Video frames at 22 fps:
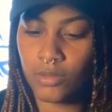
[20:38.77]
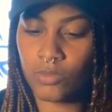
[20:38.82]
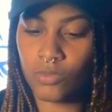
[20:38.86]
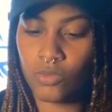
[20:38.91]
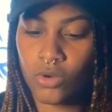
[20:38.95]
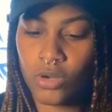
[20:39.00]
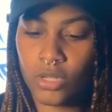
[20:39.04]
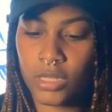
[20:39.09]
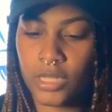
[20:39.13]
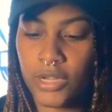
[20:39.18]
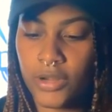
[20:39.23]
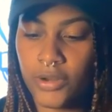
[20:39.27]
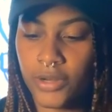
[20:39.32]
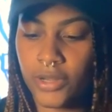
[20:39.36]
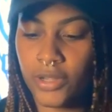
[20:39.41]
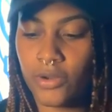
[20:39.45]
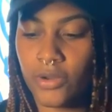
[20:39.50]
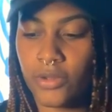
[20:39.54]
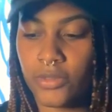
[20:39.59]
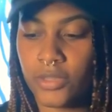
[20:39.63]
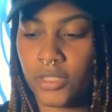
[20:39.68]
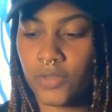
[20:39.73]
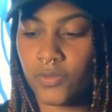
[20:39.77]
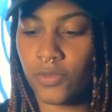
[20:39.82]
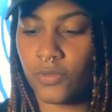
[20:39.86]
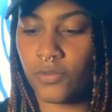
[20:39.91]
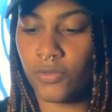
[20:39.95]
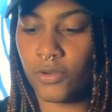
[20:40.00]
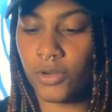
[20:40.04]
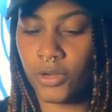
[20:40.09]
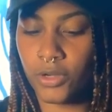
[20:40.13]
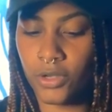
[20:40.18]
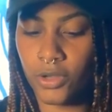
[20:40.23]
More clarity on this for
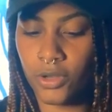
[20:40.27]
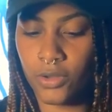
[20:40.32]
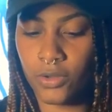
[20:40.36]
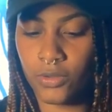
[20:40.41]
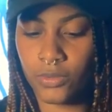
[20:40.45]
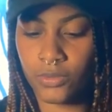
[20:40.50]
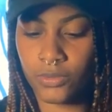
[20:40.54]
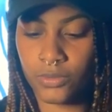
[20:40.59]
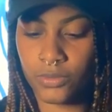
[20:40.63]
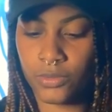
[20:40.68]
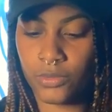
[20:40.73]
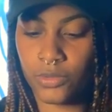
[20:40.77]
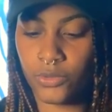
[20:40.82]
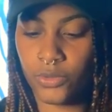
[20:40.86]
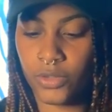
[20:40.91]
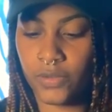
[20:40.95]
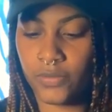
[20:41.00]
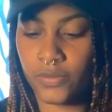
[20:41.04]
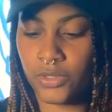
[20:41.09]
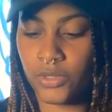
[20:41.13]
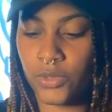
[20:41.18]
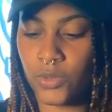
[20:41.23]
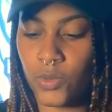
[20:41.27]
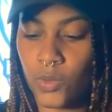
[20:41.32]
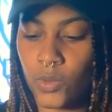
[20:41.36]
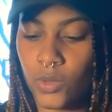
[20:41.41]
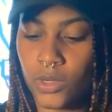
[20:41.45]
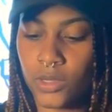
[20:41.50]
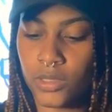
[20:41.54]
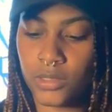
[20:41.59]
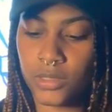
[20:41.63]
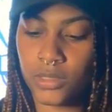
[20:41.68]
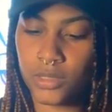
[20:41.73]
Virgo. 3 of
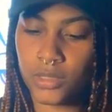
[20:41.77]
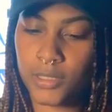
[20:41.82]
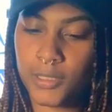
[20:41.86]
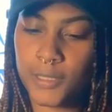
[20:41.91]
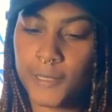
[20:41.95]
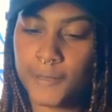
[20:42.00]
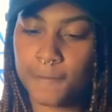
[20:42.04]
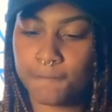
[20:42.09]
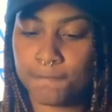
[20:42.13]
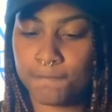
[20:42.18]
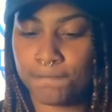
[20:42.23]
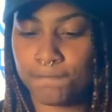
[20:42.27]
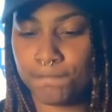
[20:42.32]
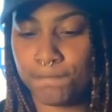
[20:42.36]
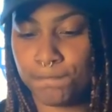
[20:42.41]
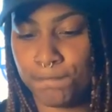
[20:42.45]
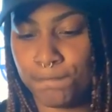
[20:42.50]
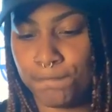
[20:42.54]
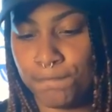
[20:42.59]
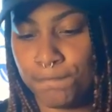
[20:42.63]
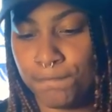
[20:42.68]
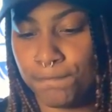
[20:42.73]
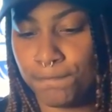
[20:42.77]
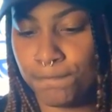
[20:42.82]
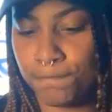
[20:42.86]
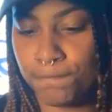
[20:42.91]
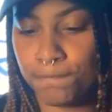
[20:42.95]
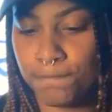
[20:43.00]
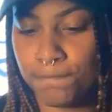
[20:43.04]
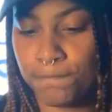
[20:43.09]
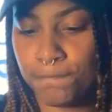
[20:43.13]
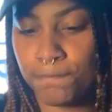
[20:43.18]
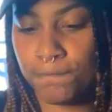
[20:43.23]
Swords.
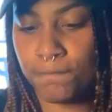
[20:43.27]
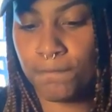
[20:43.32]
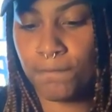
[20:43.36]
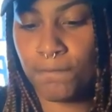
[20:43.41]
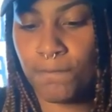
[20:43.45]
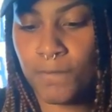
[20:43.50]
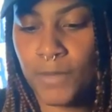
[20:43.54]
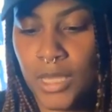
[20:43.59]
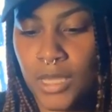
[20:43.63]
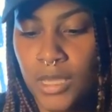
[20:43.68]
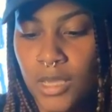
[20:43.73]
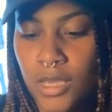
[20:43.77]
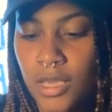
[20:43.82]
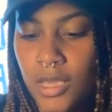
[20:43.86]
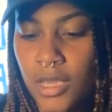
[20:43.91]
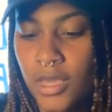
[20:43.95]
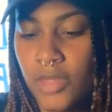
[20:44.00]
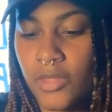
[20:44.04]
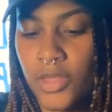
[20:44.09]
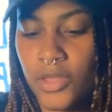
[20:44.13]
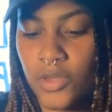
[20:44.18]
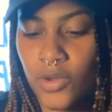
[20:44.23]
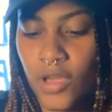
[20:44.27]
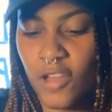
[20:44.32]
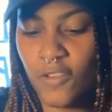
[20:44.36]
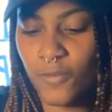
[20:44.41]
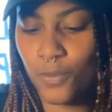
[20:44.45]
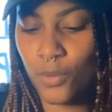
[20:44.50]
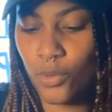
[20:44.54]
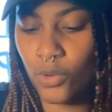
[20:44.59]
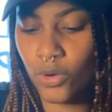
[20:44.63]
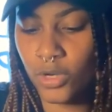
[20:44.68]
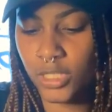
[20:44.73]
And then you
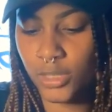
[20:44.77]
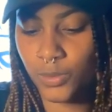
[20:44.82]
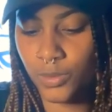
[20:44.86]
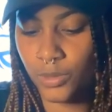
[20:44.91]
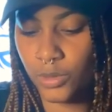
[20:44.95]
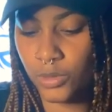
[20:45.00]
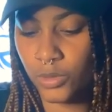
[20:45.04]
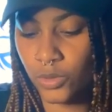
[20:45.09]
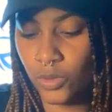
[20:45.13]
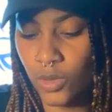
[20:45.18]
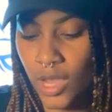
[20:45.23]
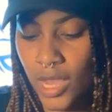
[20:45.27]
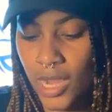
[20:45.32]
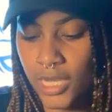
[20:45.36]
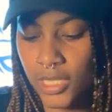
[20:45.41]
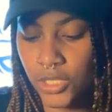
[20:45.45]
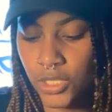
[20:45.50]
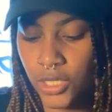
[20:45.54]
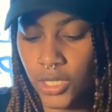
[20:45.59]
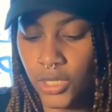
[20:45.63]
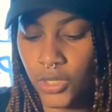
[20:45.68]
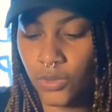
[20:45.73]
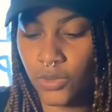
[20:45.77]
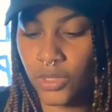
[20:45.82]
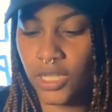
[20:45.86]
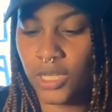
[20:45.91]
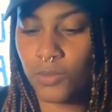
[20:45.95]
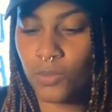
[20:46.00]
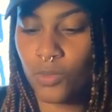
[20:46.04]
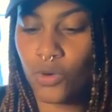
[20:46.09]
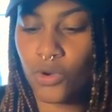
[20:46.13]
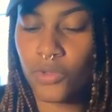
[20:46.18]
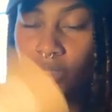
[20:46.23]
have poor spiritual hygiene. You
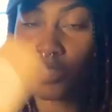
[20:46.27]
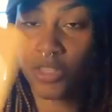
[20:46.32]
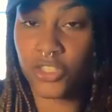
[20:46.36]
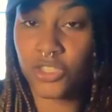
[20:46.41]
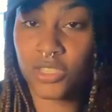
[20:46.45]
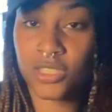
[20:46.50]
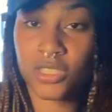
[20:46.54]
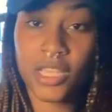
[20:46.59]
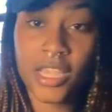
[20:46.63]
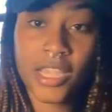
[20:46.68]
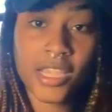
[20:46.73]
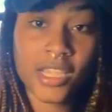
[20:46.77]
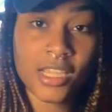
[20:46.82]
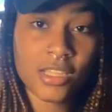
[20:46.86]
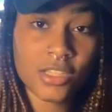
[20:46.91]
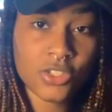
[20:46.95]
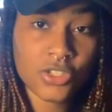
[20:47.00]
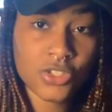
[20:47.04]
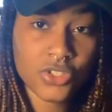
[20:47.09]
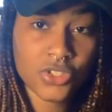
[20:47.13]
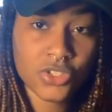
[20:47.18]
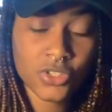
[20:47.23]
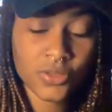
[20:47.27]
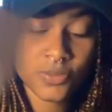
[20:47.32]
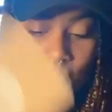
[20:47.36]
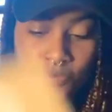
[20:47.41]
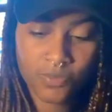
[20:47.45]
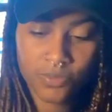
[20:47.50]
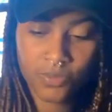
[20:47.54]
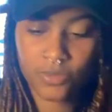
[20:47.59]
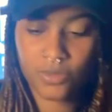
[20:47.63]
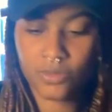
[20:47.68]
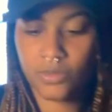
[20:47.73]
need more than sage.
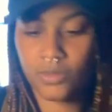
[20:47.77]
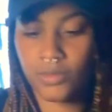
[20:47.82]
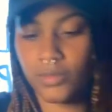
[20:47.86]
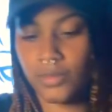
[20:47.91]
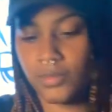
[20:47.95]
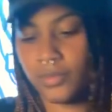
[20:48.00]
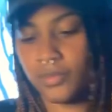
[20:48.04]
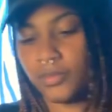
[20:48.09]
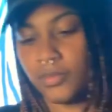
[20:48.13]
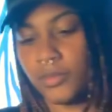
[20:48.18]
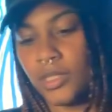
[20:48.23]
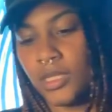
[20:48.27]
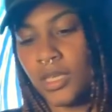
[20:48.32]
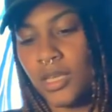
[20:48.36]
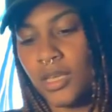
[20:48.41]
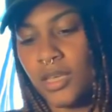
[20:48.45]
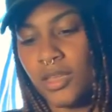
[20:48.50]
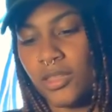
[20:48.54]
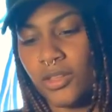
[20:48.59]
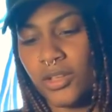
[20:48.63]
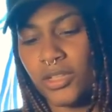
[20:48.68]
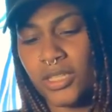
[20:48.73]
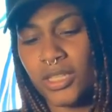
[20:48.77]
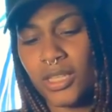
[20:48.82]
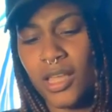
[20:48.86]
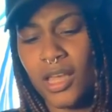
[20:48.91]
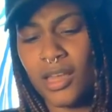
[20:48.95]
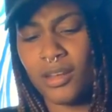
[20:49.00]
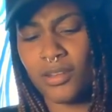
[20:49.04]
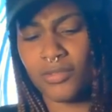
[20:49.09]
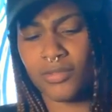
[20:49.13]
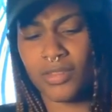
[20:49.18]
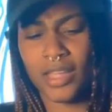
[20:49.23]
There's a
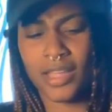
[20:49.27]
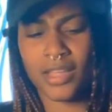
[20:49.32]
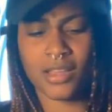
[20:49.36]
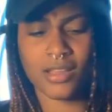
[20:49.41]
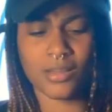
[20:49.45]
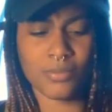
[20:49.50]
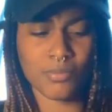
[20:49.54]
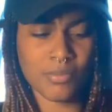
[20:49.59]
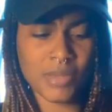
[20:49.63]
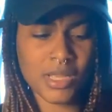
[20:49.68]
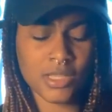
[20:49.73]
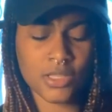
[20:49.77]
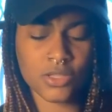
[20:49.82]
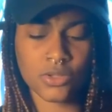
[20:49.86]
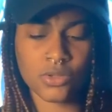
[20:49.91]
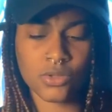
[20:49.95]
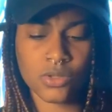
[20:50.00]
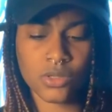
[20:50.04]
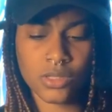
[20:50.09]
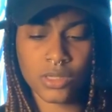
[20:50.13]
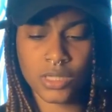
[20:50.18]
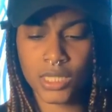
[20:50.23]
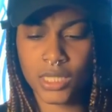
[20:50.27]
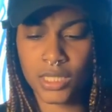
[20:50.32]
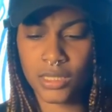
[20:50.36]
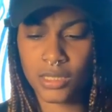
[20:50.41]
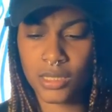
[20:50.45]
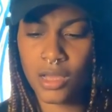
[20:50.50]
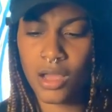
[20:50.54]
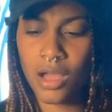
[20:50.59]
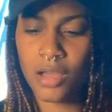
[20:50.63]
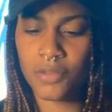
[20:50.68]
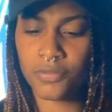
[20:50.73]
lot of like mental
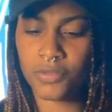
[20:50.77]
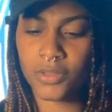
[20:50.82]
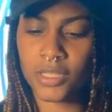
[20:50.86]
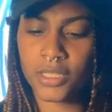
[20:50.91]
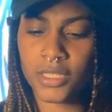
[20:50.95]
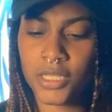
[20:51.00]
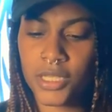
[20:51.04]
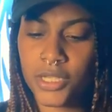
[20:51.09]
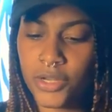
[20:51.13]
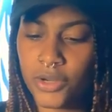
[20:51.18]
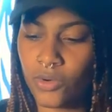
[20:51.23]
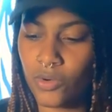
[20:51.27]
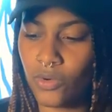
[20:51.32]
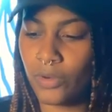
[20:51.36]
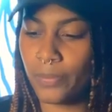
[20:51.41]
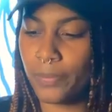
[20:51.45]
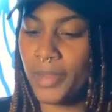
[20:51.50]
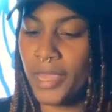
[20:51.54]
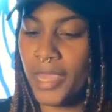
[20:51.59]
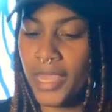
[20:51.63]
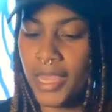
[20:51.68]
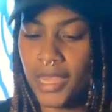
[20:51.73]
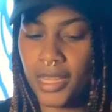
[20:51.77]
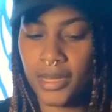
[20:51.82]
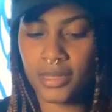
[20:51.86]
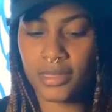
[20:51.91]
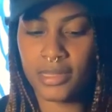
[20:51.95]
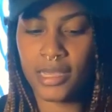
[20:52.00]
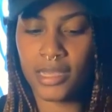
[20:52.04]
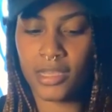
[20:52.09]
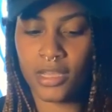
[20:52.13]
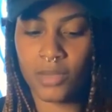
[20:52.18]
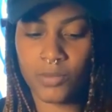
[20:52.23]
conflict here or
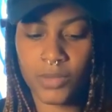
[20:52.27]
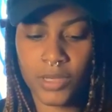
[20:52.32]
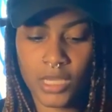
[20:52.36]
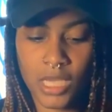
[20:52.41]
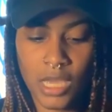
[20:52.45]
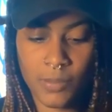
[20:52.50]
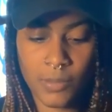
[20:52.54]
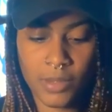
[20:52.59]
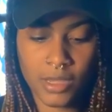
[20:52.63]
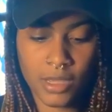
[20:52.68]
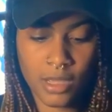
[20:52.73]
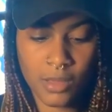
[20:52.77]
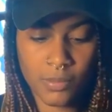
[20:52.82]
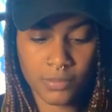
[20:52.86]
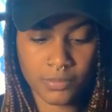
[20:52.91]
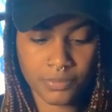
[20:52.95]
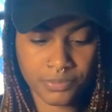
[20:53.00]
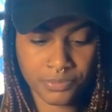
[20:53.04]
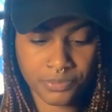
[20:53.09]
pain that could be coming up.